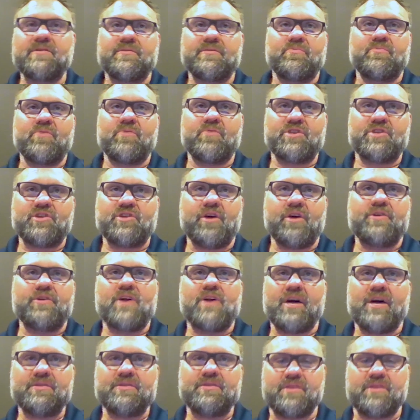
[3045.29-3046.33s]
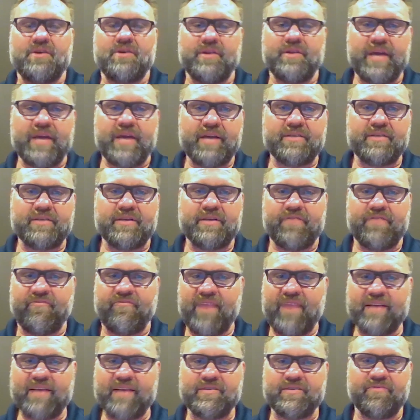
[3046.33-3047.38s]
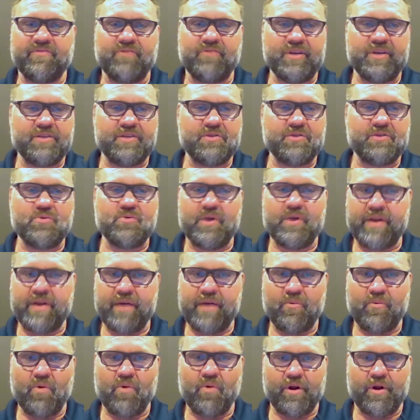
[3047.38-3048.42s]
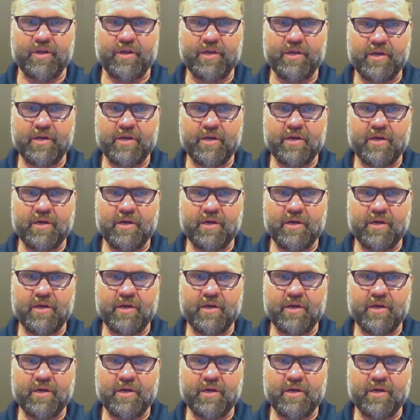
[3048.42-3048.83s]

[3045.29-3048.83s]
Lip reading: which are not connected effectively to a network.